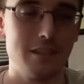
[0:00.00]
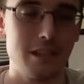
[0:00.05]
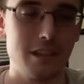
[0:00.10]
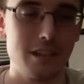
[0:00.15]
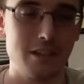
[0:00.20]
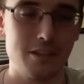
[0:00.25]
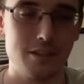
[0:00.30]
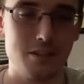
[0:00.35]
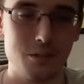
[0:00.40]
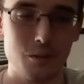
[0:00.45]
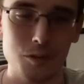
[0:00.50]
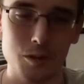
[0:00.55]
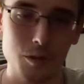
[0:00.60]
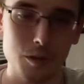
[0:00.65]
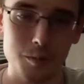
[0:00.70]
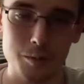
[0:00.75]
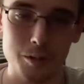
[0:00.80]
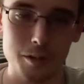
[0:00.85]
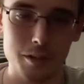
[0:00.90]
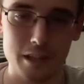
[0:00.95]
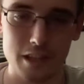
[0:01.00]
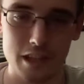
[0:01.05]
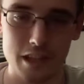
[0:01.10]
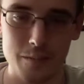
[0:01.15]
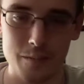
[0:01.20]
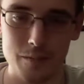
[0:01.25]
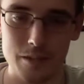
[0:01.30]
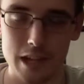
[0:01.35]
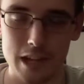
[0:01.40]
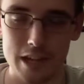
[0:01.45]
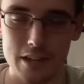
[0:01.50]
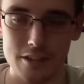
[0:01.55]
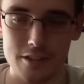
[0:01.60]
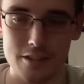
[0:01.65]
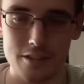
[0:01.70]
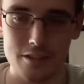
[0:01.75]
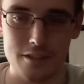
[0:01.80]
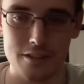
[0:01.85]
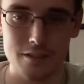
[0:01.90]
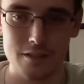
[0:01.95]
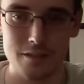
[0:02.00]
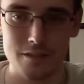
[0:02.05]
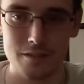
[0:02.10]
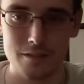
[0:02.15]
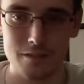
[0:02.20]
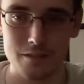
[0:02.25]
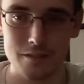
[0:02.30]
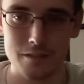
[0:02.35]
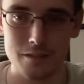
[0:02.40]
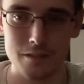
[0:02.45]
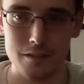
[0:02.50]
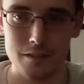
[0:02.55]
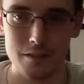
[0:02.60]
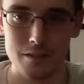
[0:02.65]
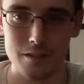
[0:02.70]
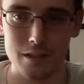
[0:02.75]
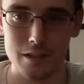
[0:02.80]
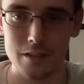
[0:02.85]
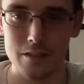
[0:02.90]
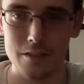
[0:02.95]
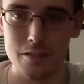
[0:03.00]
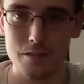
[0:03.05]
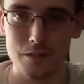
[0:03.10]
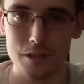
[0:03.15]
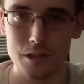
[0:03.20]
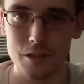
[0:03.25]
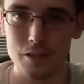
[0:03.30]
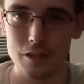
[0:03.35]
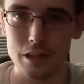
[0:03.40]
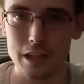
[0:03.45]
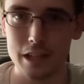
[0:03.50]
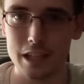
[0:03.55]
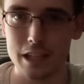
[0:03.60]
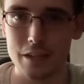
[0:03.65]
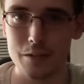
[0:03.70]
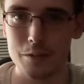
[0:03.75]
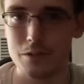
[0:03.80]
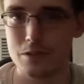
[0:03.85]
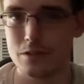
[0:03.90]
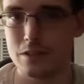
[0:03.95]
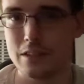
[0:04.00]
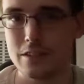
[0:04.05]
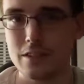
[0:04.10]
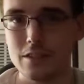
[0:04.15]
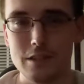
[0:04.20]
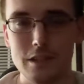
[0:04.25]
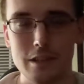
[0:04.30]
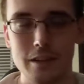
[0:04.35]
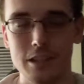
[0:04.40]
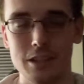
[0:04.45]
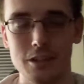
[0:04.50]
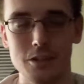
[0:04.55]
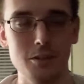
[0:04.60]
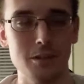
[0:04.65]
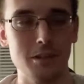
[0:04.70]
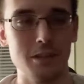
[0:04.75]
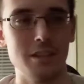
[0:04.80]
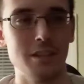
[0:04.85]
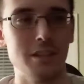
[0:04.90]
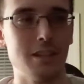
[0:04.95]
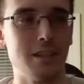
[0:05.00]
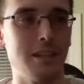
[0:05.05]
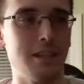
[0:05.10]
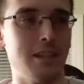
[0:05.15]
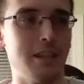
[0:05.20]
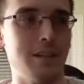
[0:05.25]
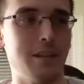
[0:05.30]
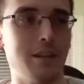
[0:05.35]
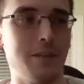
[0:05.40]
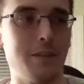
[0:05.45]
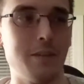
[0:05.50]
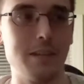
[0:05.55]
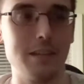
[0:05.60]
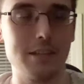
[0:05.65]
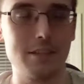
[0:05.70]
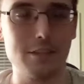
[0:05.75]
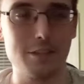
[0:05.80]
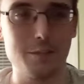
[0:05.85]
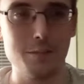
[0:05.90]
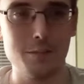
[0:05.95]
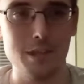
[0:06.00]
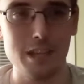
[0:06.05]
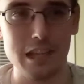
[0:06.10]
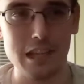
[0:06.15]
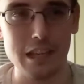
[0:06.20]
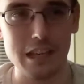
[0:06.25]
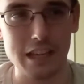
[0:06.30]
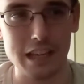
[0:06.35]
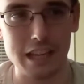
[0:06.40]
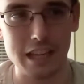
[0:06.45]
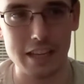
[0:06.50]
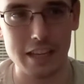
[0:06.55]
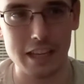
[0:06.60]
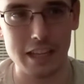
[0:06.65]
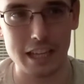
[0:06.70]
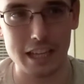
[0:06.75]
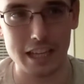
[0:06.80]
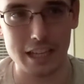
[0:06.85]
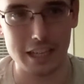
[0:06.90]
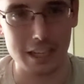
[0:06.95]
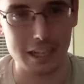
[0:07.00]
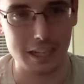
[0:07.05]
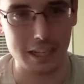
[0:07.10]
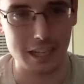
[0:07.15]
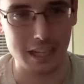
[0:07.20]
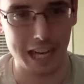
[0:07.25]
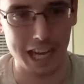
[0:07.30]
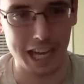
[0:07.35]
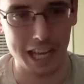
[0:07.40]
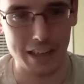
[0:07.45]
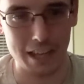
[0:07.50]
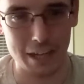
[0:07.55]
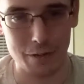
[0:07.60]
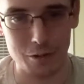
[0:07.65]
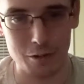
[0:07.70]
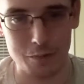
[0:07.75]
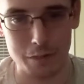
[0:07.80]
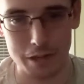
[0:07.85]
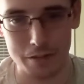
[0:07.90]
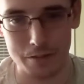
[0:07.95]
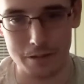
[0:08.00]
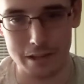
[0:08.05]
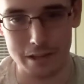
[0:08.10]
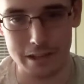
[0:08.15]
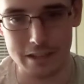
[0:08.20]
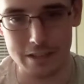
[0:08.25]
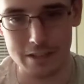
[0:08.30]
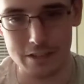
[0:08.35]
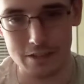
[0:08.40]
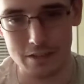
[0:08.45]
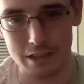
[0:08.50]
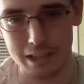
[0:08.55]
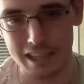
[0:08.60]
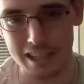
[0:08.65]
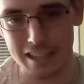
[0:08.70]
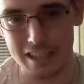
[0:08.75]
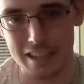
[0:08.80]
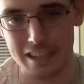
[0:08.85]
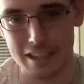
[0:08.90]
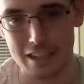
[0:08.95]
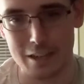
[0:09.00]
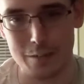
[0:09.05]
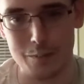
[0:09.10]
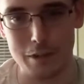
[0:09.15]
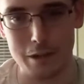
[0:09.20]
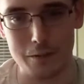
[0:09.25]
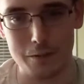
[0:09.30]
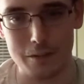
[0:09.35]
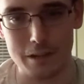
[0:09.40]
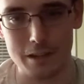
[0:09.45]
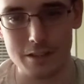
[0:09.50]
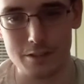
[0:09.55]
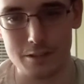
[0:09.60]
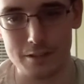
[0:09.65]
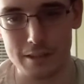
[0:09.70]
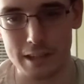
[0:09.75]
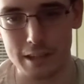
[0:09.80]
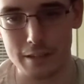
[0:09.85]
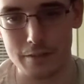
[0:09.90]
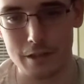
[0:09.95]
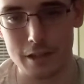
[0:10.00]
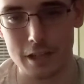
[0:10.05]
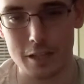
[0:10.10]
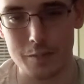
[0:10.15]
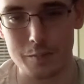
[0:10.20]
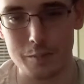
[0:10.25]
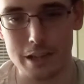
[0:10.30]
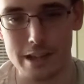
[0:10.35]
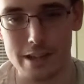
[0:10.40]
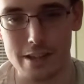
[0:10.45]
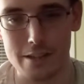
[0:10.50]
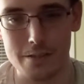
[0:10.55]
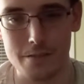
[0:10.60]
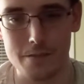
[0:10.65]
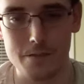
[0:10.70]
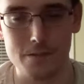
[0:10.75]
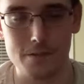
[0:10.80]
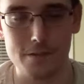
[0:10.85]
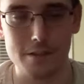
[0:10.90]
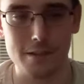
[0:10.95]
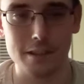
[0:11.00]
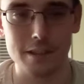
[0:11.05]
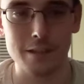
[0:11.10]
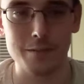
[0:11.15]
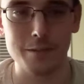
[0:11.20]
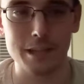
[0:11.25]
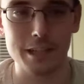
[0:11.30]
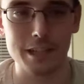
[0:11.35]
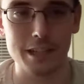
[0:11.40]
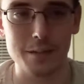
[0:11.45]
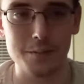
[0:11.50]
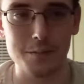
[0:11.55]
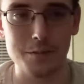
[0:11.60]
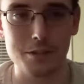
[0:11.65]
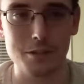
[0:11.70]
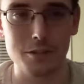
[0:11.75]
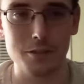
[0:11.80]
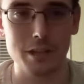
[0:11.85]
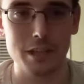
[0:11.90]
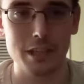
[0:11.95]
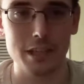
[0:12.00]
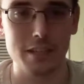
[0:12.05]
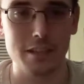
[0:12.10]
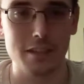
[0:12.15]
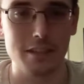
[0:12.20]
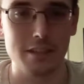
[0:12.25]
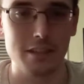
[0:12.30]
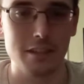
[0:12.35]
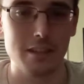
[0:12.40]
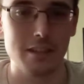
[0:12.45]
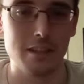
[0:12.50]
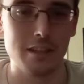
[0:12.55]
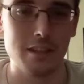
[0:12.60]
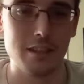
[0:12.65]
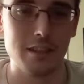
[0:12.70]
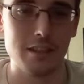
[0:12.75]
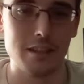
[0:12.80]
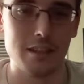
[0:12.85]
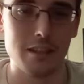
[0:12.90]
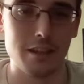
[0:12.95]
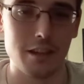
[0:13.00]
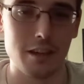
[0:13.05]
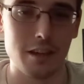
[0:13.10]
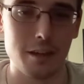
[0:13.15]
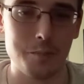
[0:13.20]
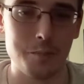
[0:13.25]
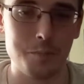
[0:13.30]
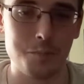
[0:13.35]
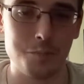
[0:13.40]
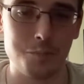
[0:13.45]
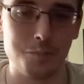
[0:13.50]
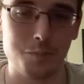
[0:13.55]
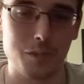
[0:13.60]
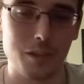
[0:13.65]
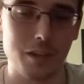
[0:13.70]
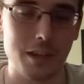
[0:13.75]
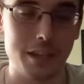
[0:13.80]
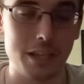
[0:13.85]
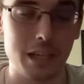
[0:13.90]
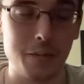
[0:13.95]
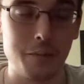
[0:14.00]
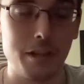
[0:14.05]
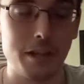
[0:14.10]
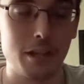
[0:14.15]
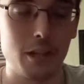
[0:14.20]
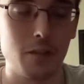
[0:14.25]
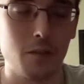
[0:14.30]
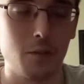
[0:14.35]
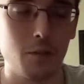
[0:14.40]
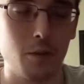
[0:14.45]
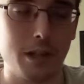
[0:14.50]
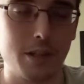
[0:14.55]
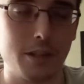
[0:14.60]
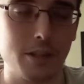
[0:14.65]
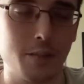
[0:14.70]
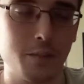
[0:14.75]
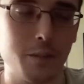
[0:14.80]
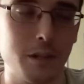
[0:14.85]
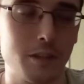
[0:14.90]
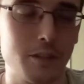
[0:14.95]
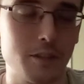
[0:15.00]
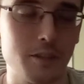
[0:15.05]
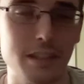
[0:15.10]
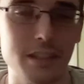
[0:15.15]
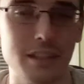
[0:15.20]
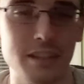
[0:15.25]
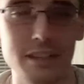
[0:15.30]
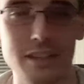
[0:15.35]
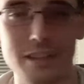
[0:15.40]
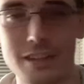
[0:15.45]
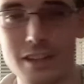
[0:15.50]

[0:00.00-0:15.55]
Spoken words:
got so annoyed with the game that I just didn't feel like it was necessary to own it. But that's just me. And like with my friends, like my friends are like very competitive when it comes to like um, a game like Overwatch, especially